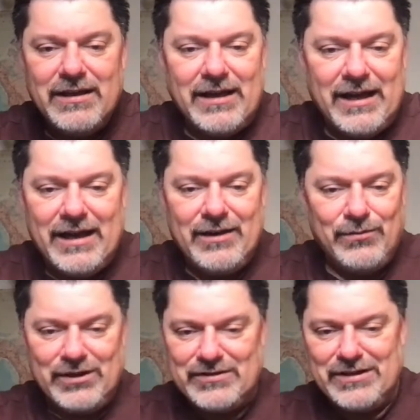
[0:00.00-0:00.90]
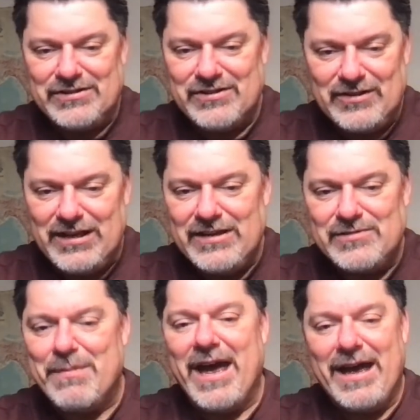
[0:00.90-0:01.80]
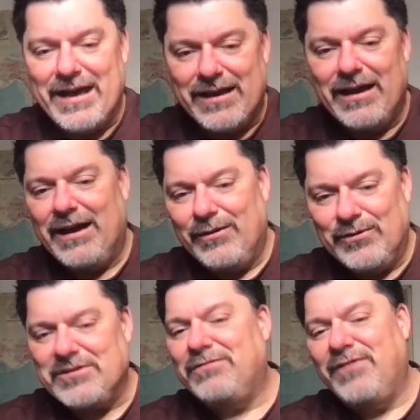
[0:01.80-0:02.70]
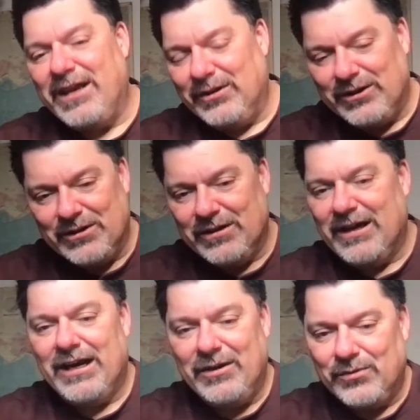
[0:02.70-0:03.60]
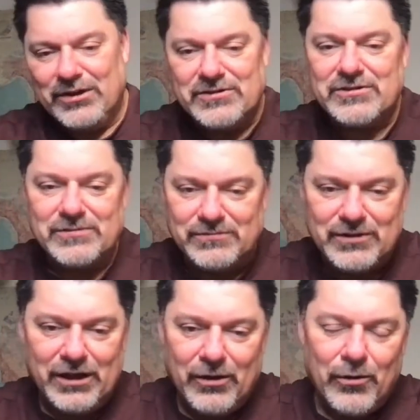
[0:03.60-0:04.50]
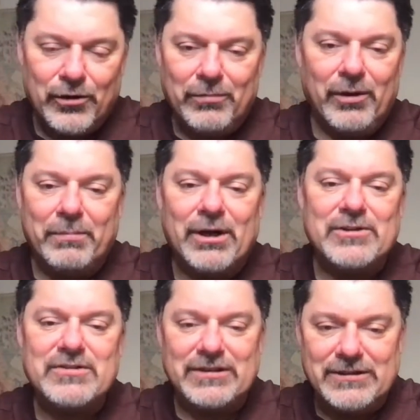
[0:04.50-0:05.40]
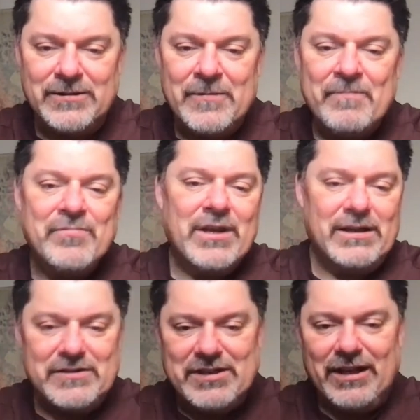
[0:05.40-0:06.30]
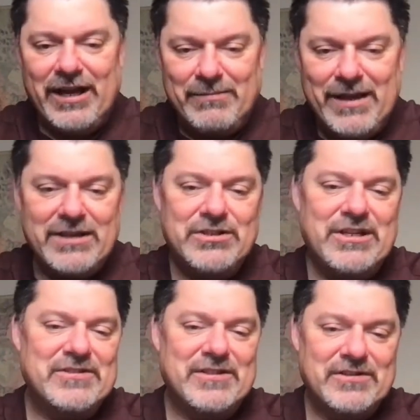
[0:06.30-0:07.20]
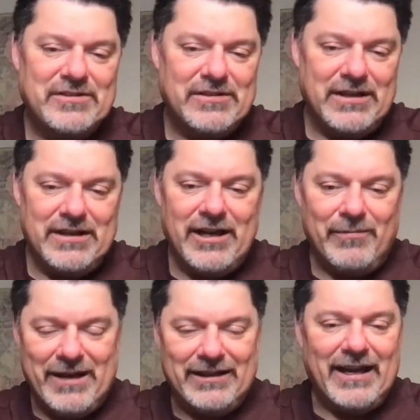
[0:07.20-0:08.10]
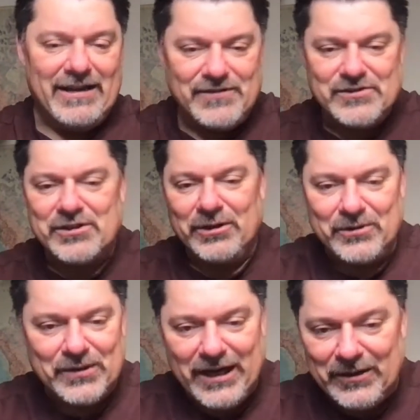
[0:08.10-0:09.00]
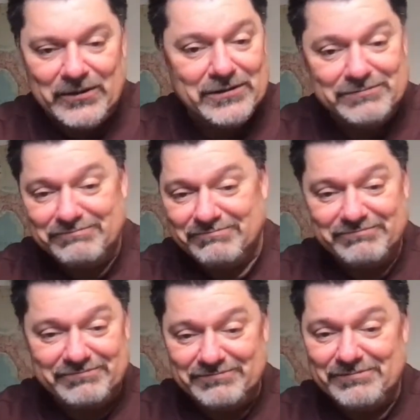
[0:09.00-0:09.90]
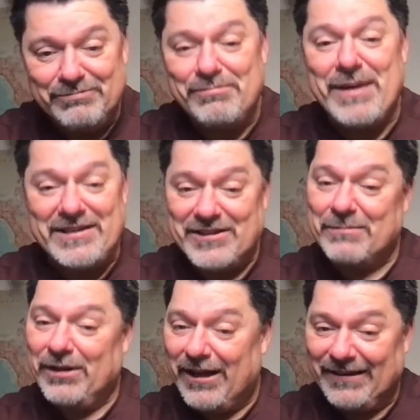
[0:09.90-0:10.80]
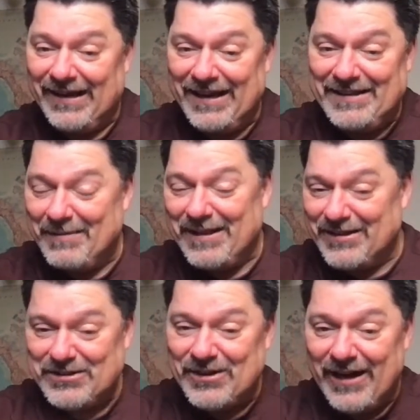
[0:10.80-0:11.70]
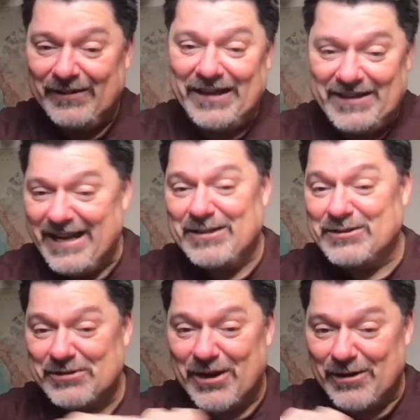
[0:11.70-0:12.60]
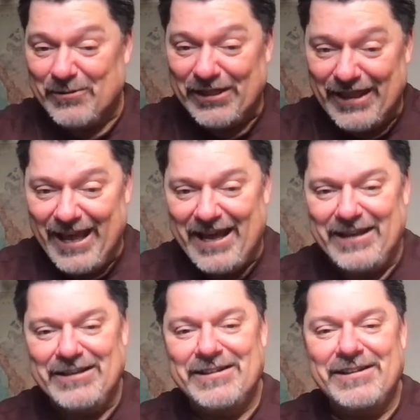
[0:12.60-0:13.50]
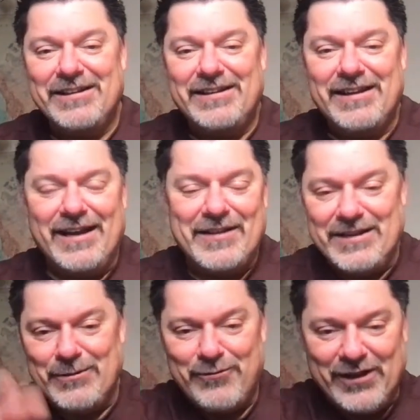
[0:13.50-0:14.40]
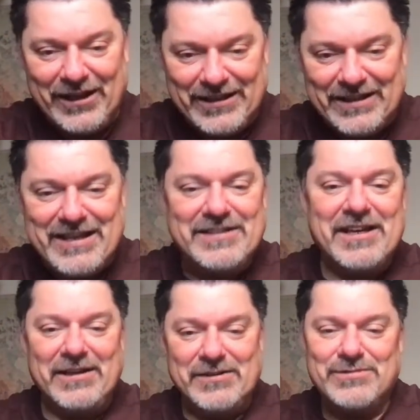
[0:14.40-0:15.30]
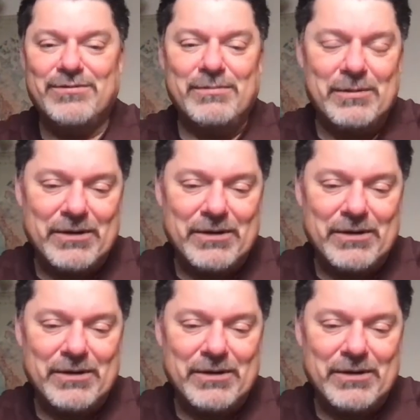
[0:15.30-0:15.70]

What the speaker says: I was a sleaze bag, I was a failure, I was a horrible person until I met Jesus, and now my life has turned around. Basic plot line. I mean, there's your outline. You had to start with that, and then you fill in the details from your